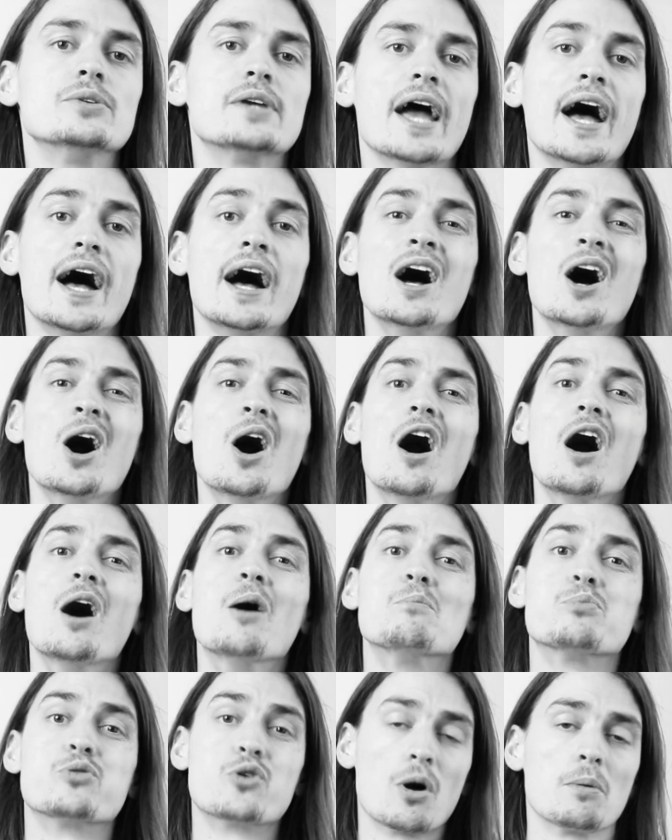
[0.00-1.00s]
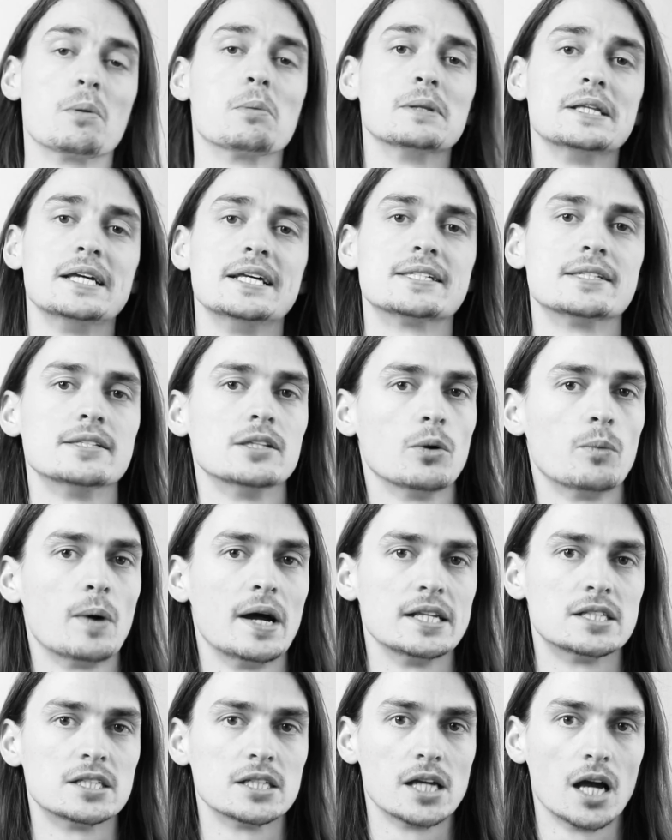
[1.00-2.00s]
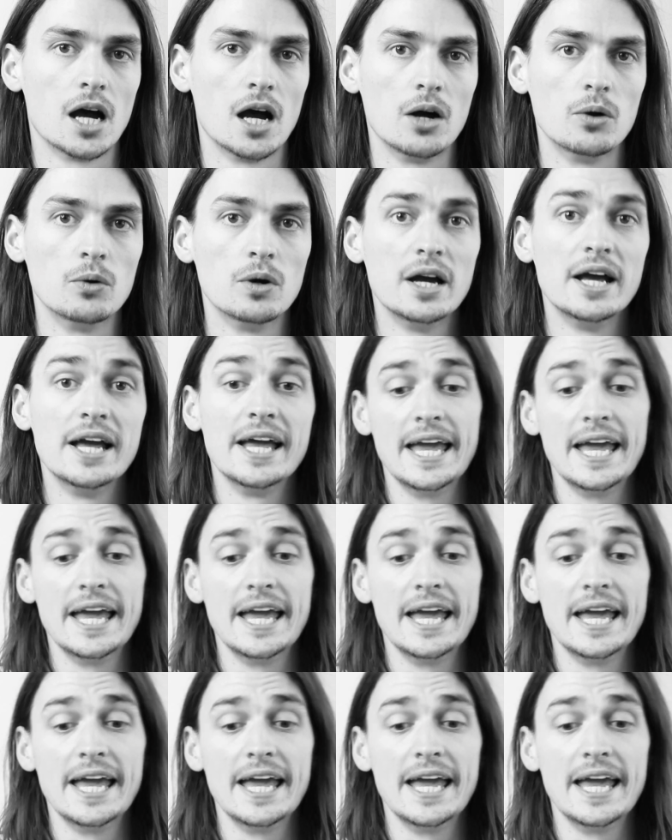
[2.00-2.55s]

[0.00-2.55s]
get, probably isn't the way to go.